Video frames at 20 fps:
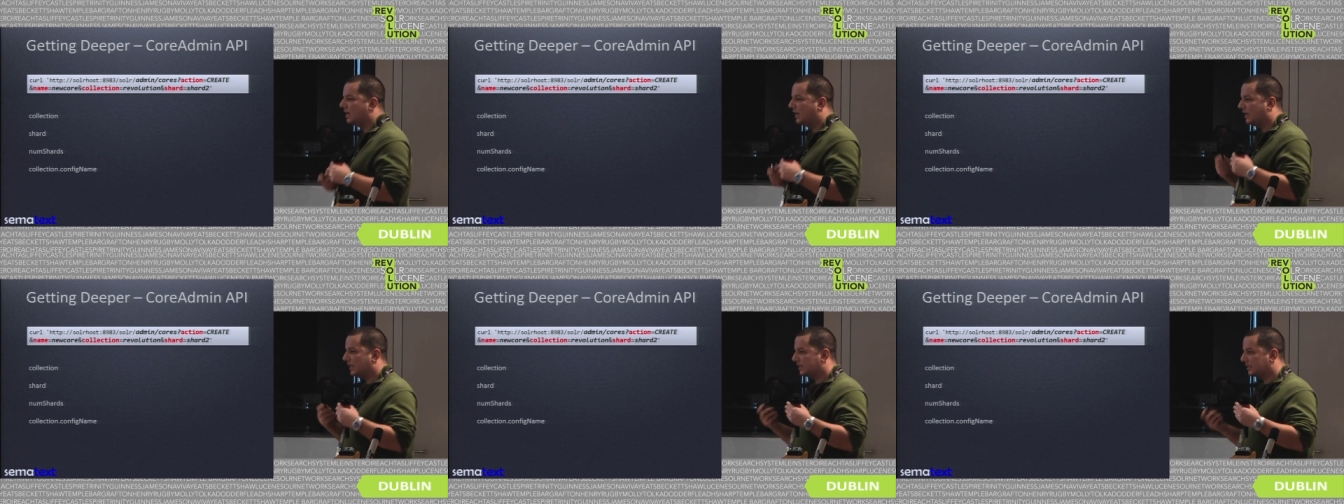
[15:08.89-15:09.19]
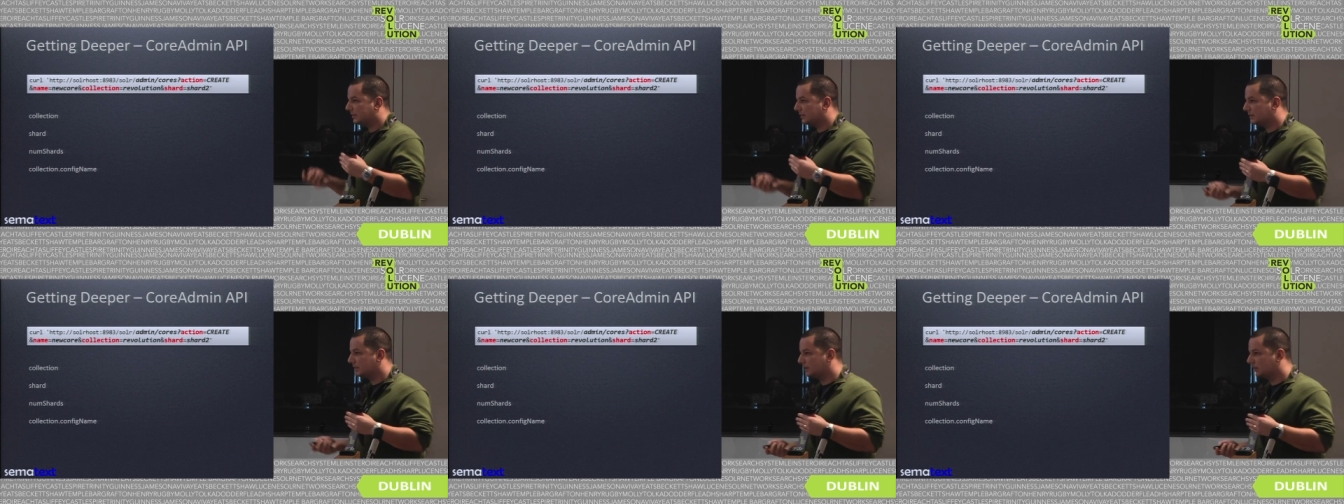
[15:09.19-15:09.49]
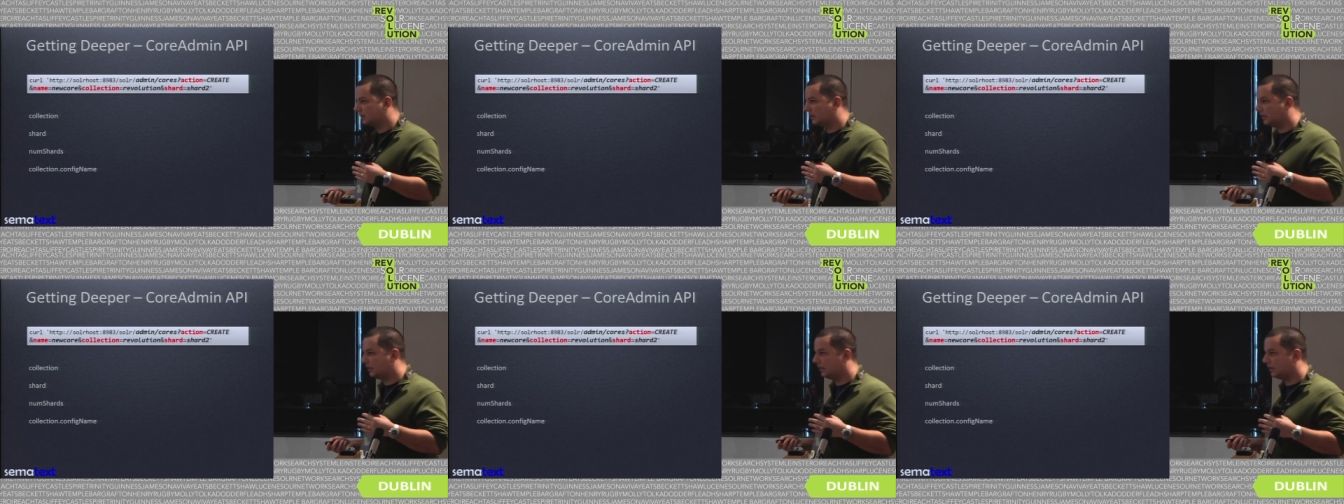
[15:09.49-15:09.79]
Ex
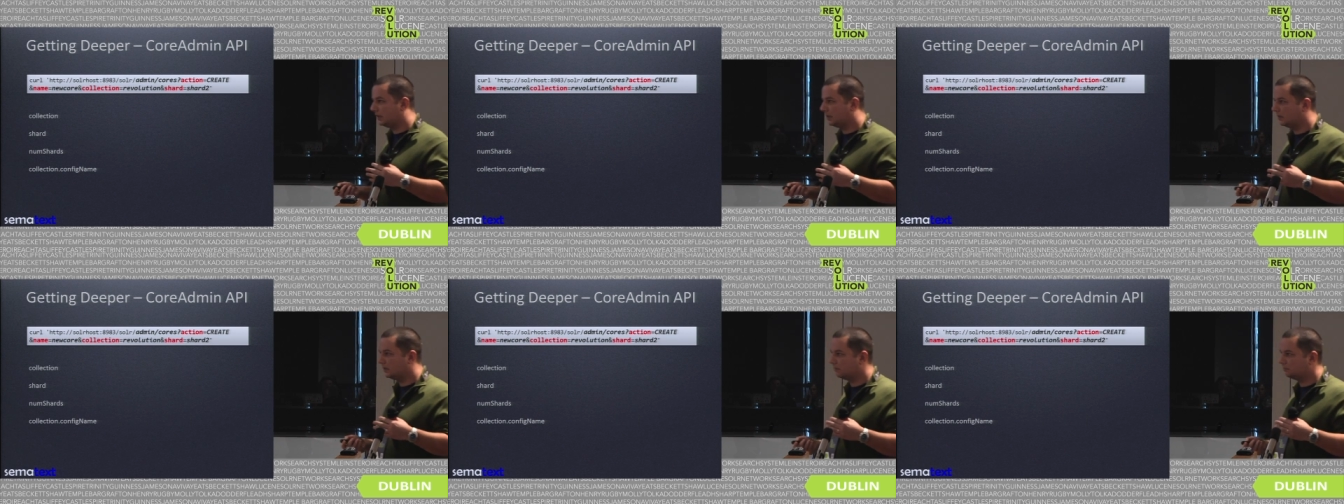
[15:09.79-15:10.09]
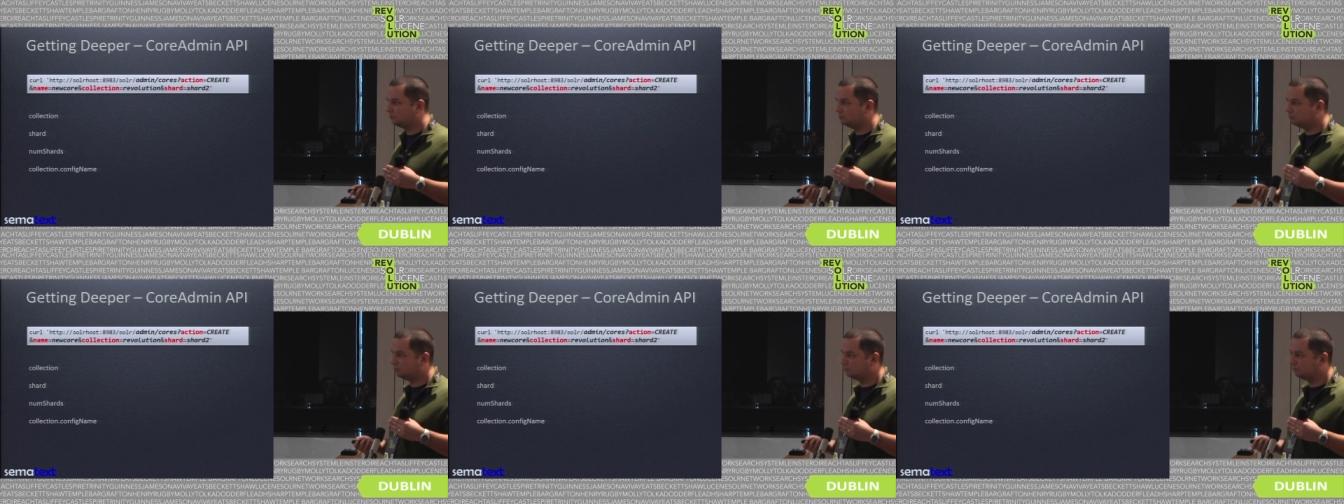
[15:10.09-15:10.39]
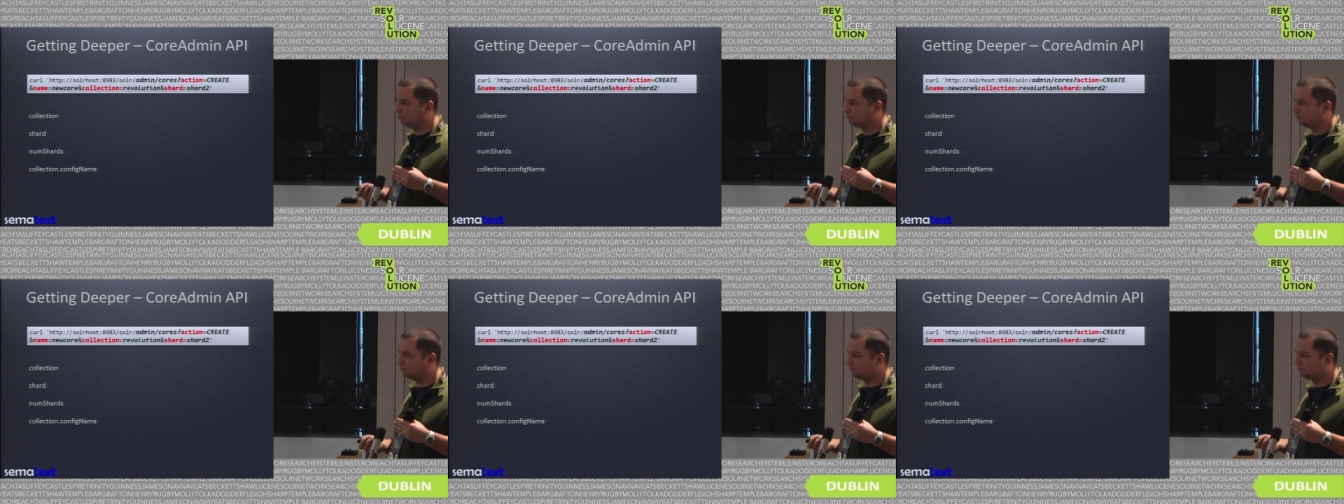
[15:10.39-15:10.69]
uh, uh,
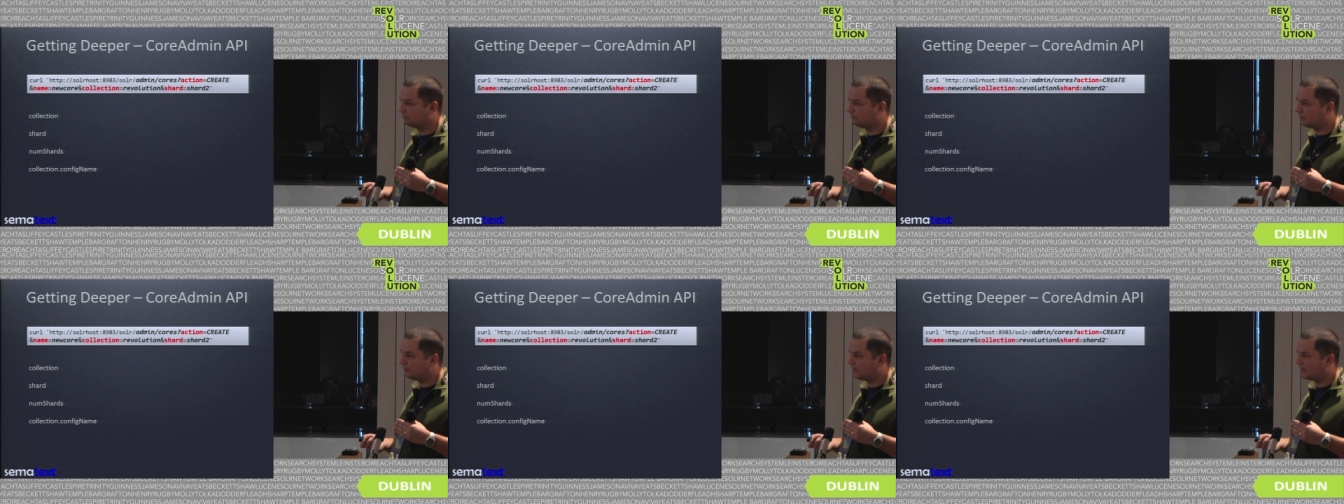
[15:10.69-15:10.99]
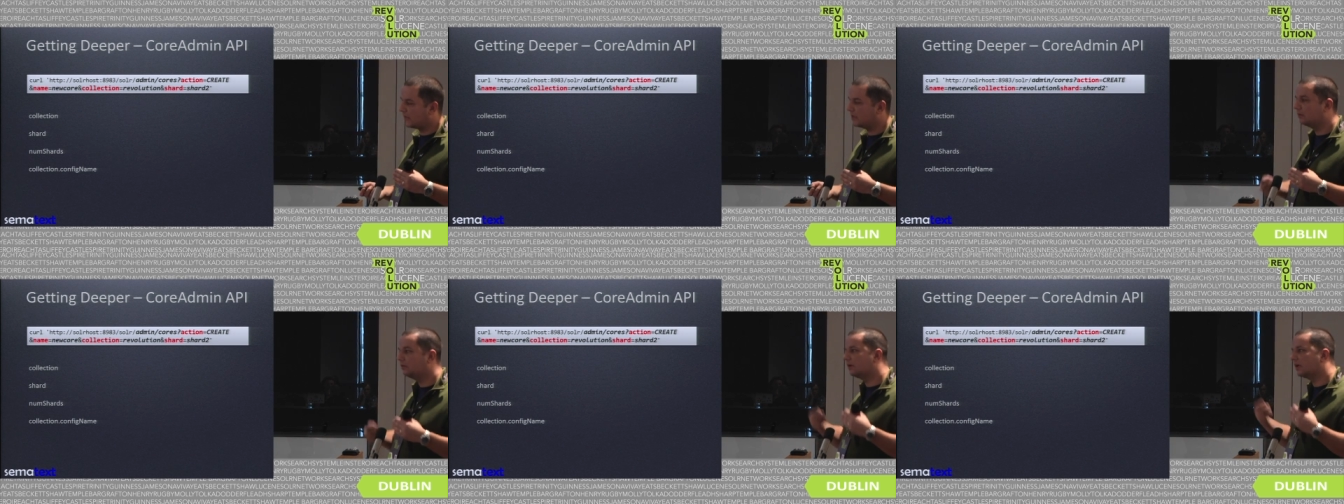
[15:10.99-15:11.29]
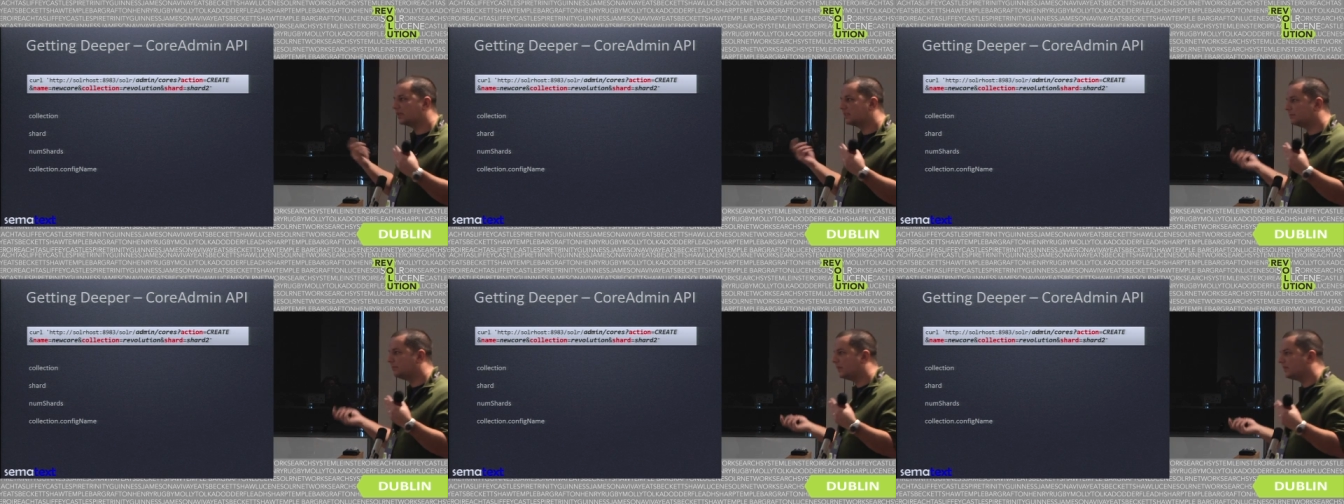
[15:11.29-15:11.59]

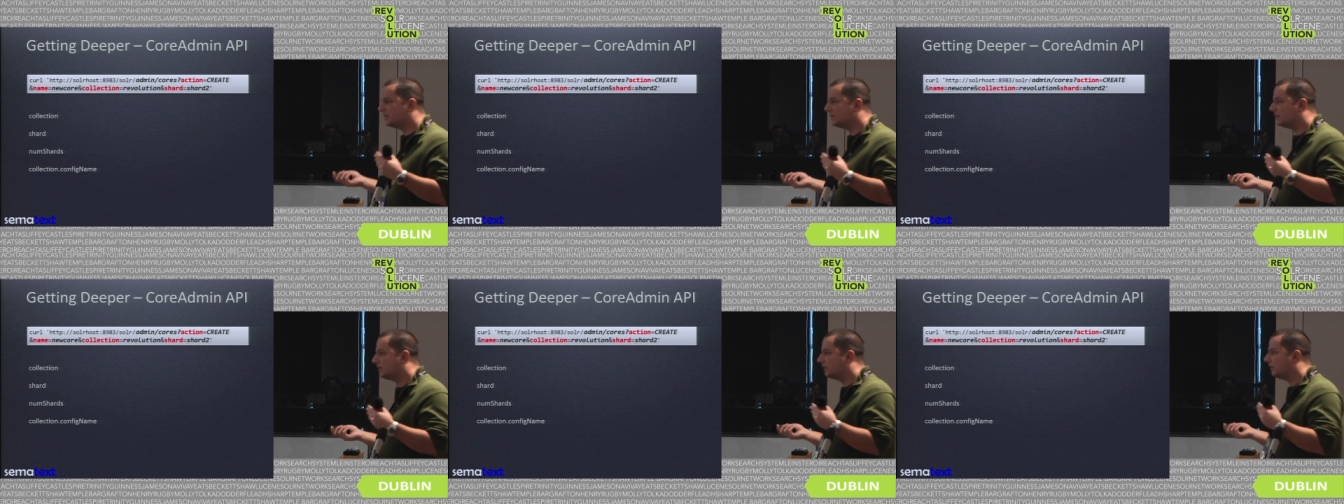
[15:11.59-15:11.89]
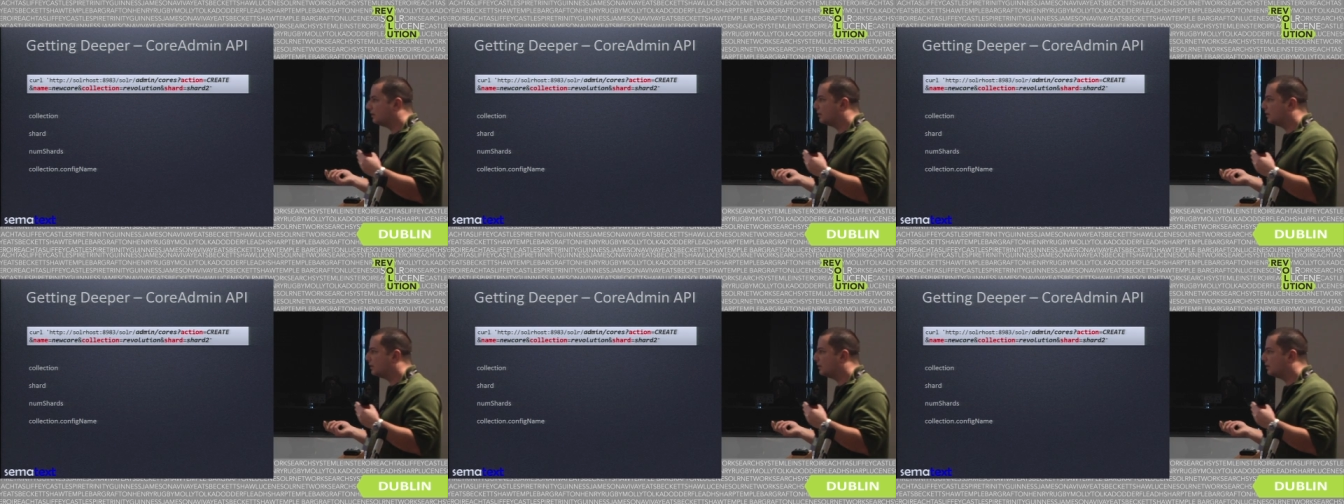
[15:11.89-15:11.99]
explicit